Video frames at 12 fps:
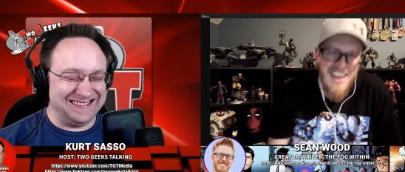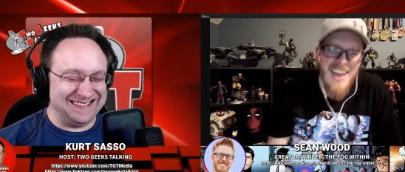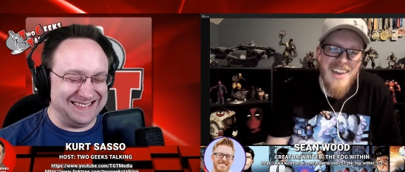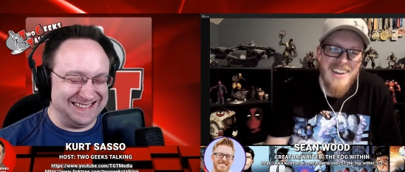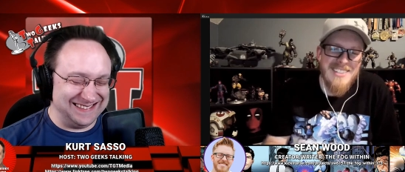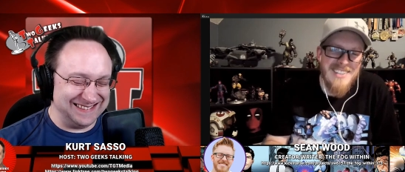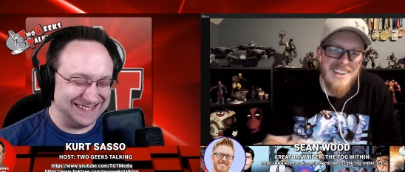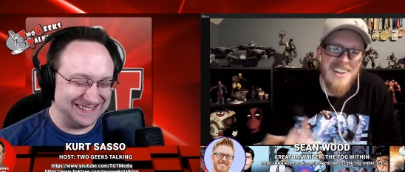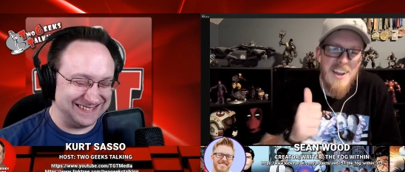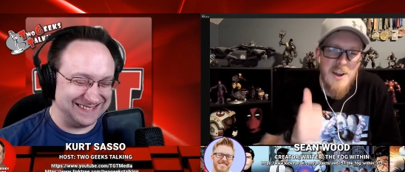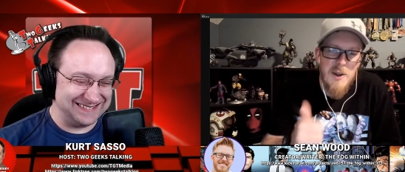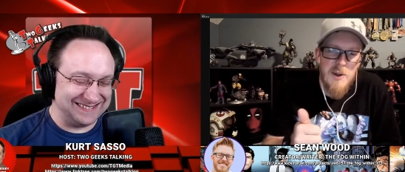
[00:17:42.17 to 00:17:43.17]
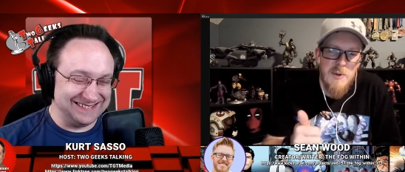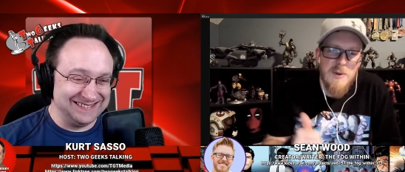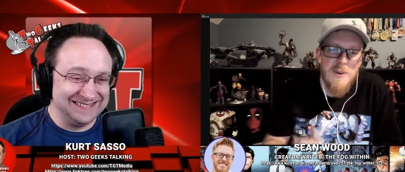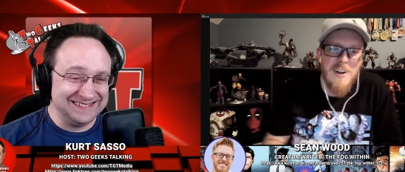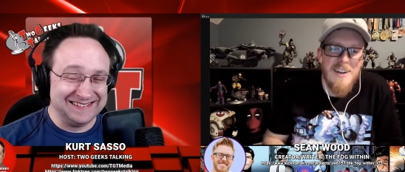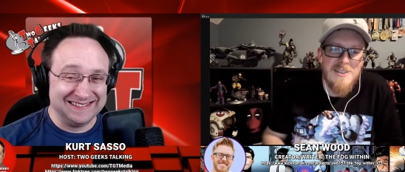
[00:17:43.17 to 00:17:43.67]
Speaker 1: And he's like,
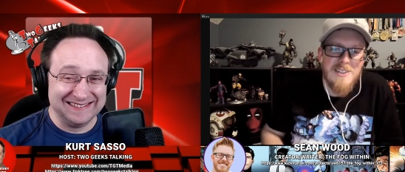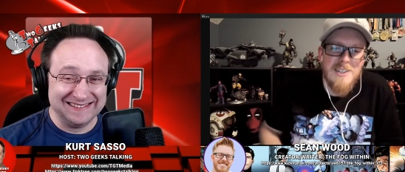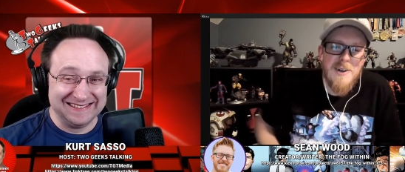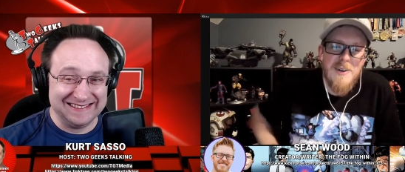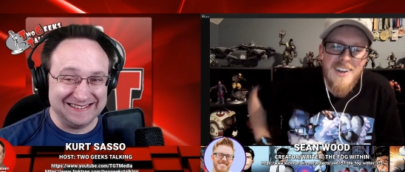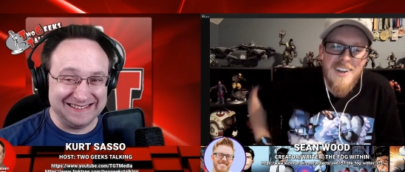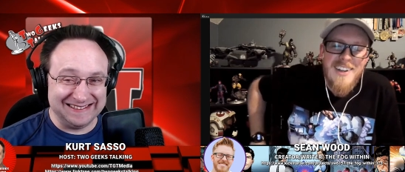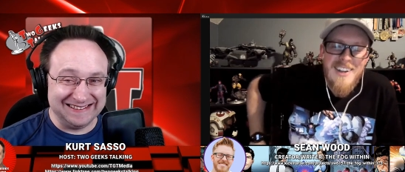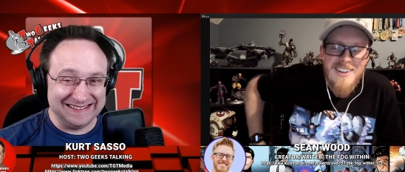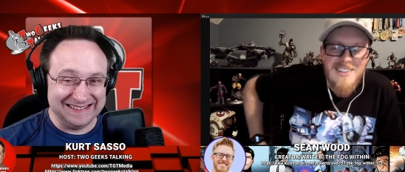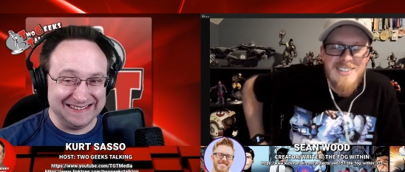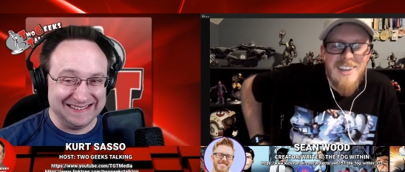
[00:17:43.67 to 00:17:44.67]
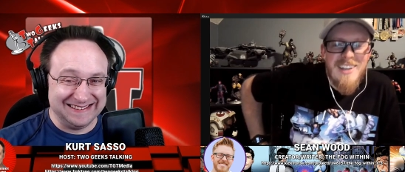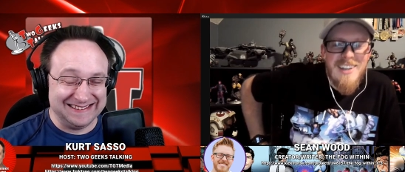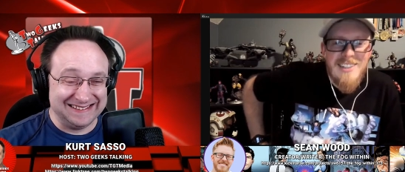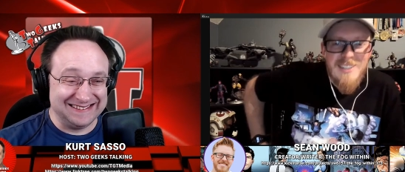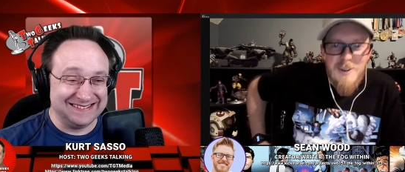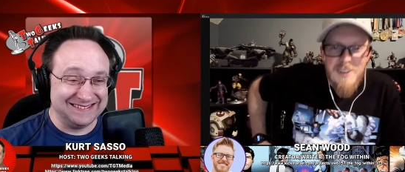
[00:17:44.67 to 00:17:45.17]
cool, how's it going? And I was like,
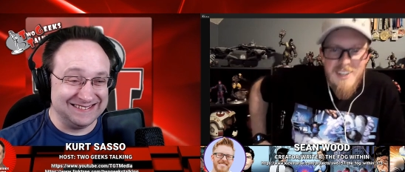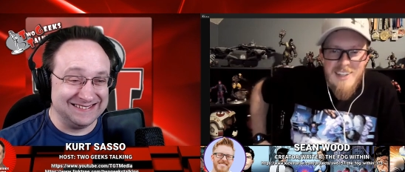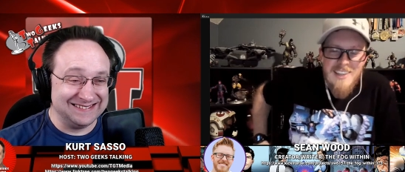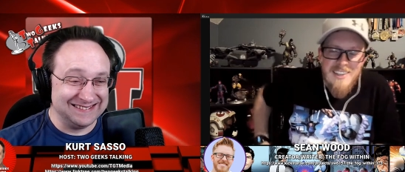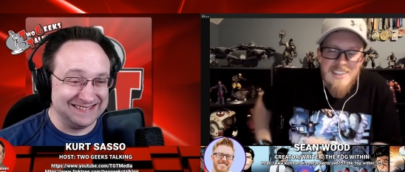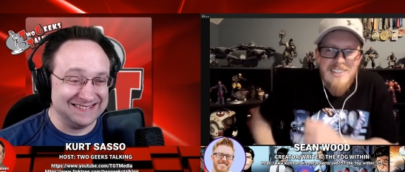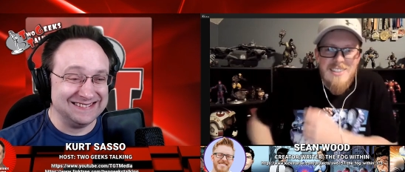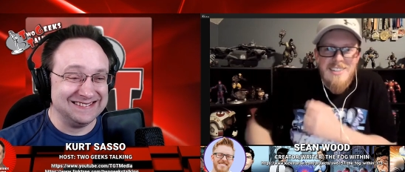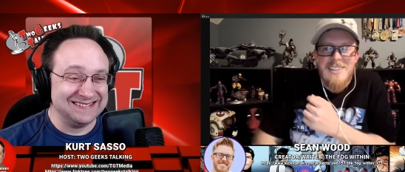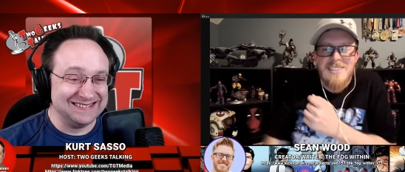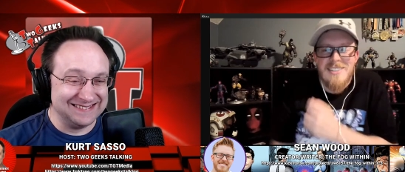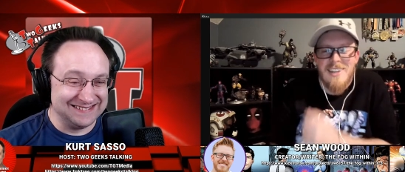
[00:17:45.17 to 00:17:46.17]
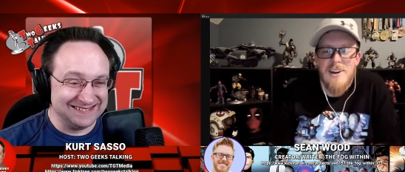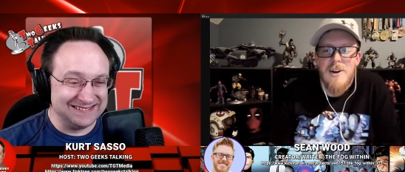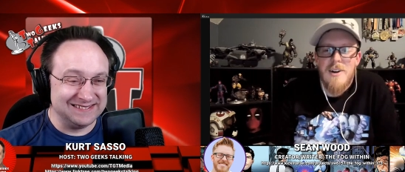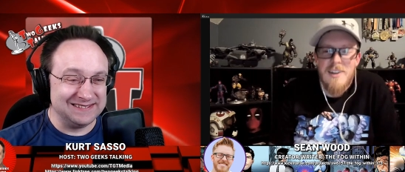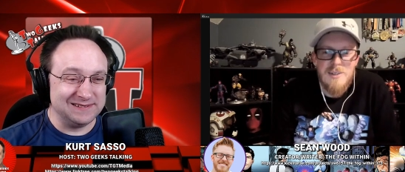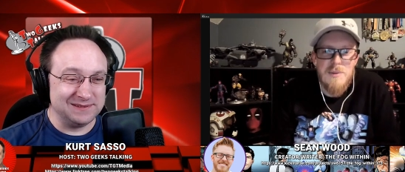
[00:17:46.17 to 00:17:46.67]
it's going like this. And he's like,
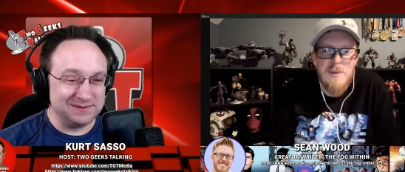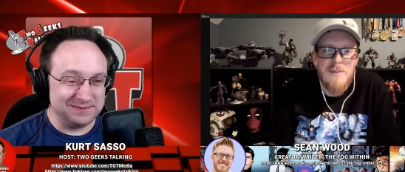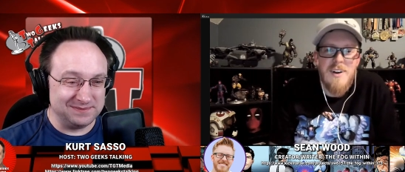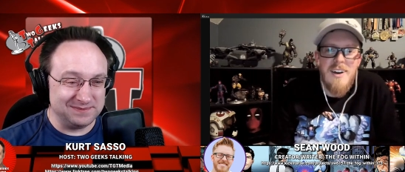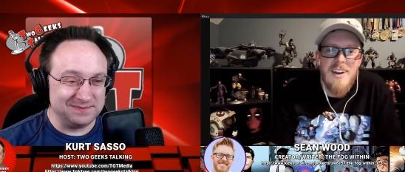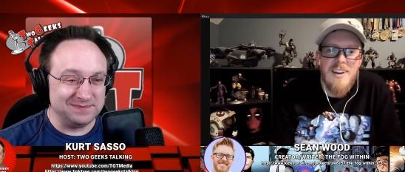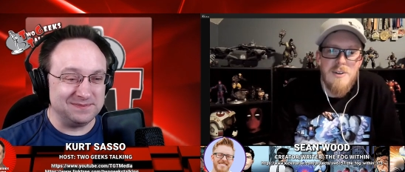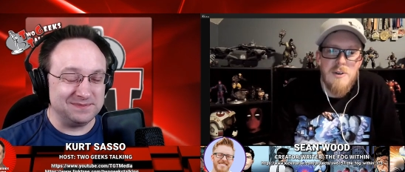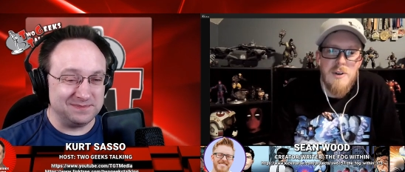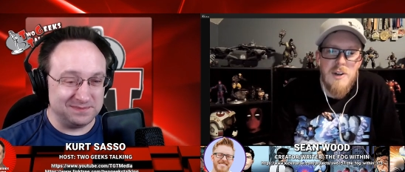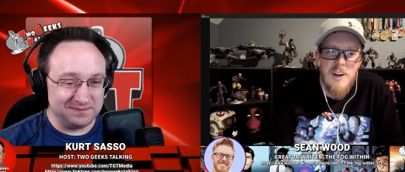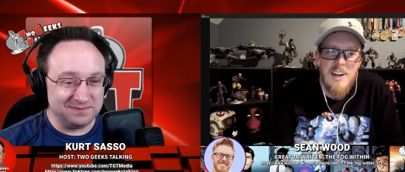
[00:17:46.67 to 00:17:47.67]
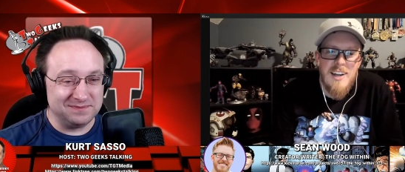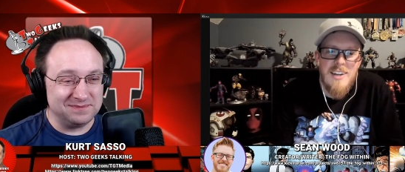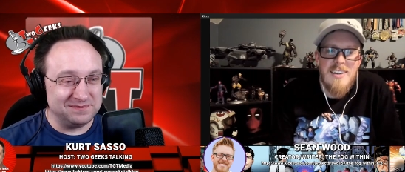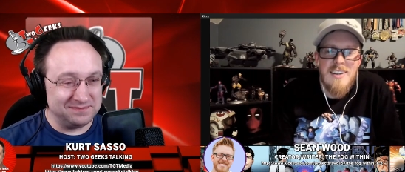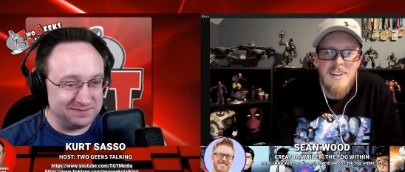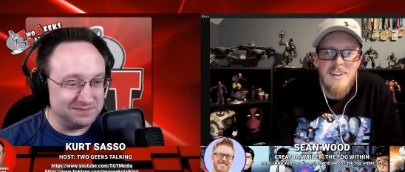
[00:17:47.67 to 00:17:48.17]
oh, it should be fine, you're doing
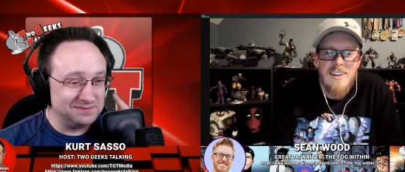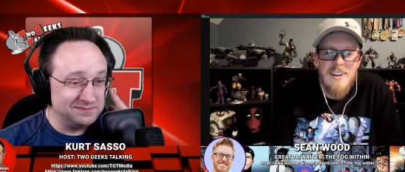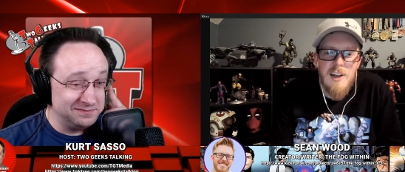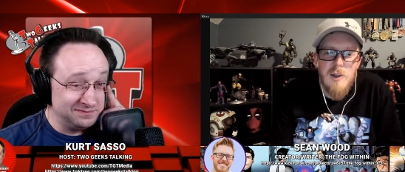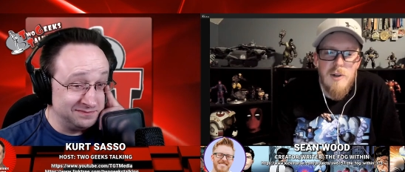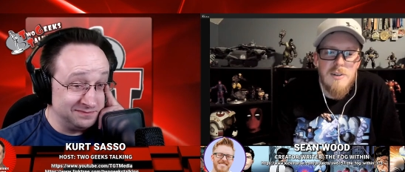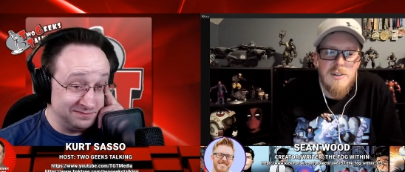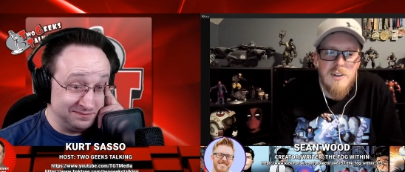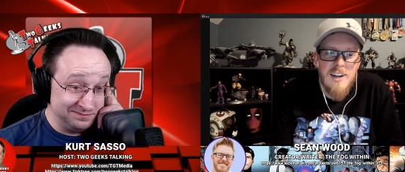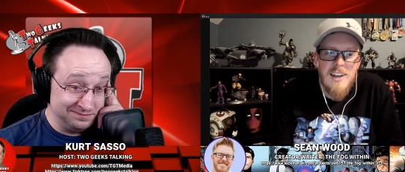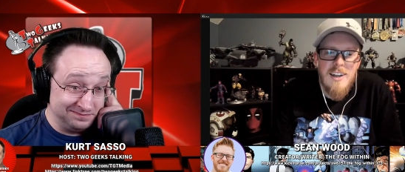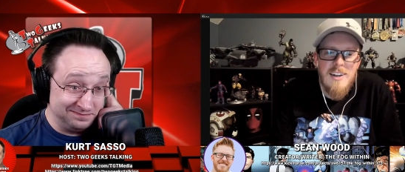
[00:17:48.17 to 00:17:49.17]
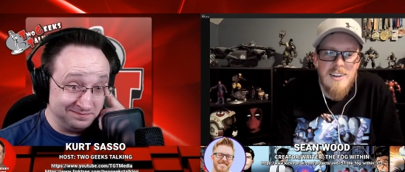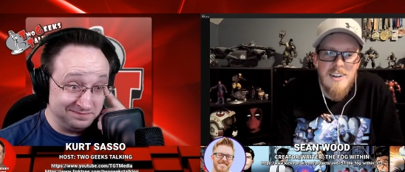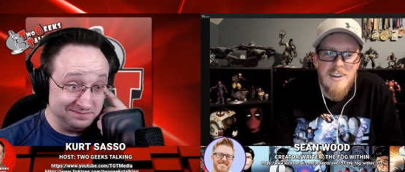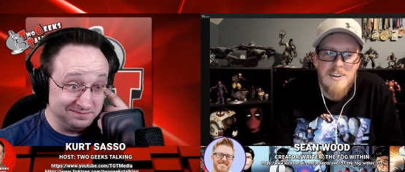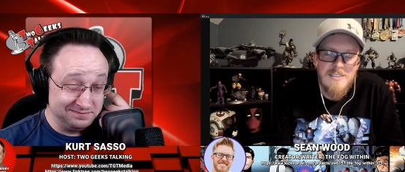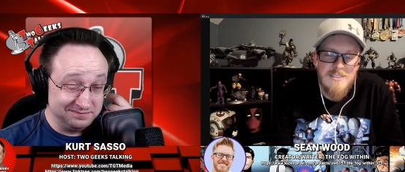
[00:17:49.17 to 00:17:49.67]
great, looks great, you
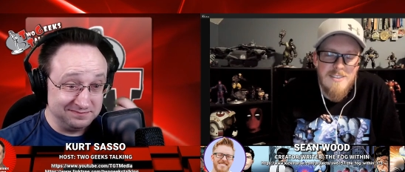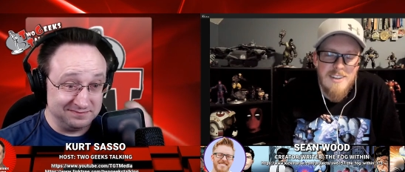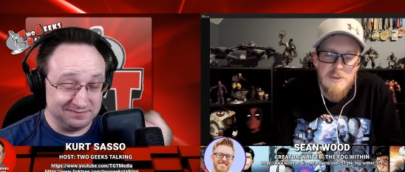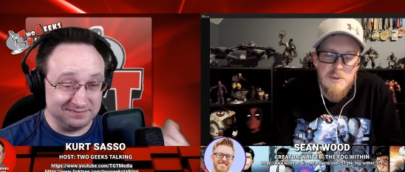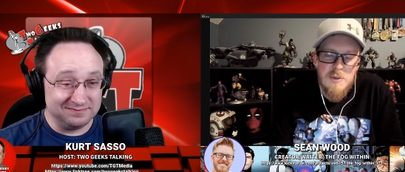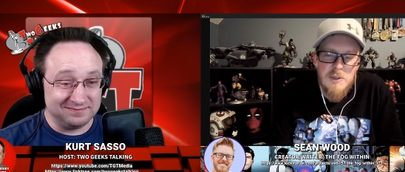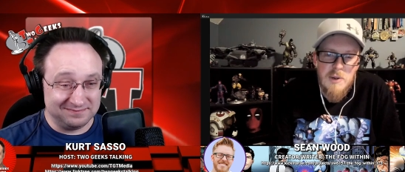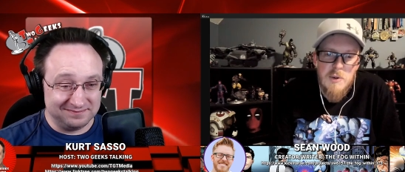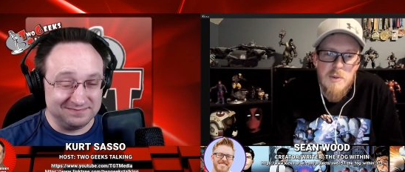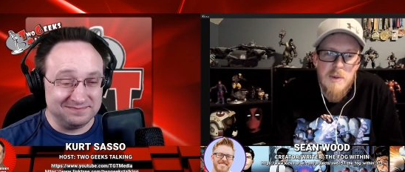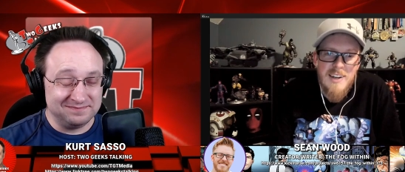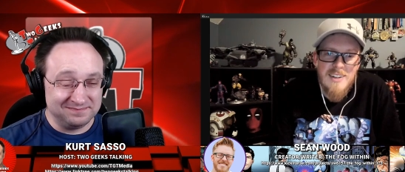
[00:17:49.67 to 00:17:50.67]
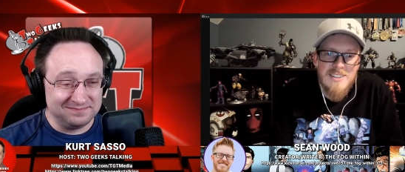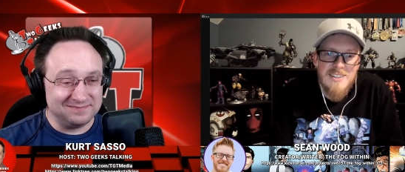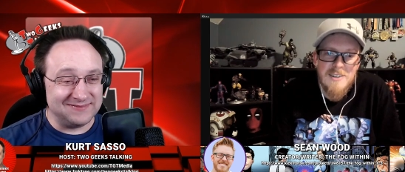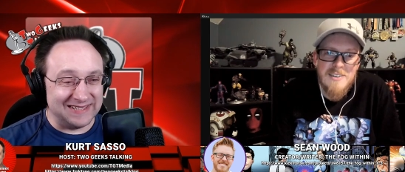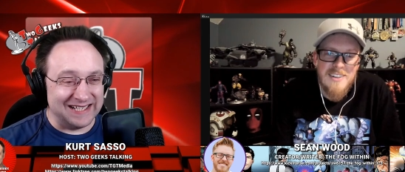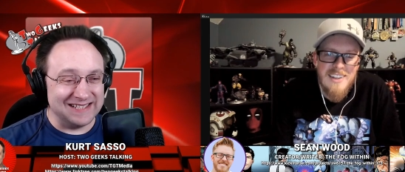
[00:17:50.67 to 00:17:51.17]
know. And he was really cool about it,
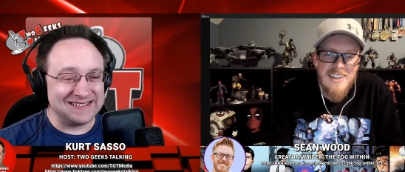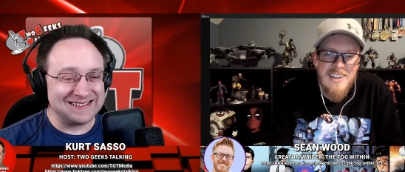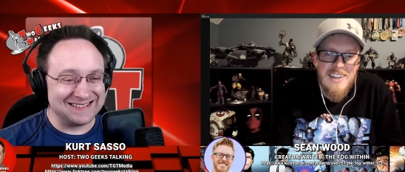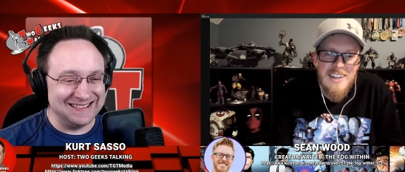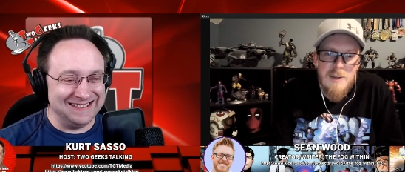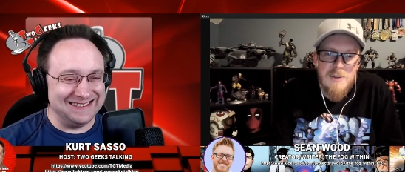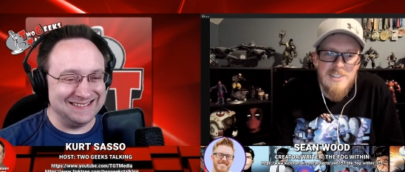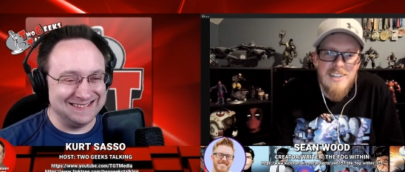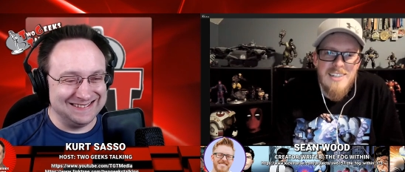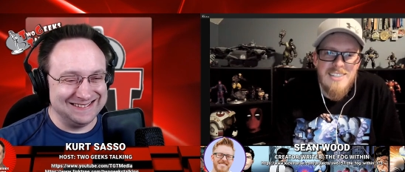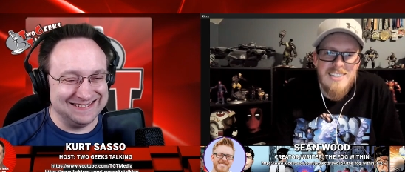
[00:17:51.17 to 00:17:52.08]
so it was nice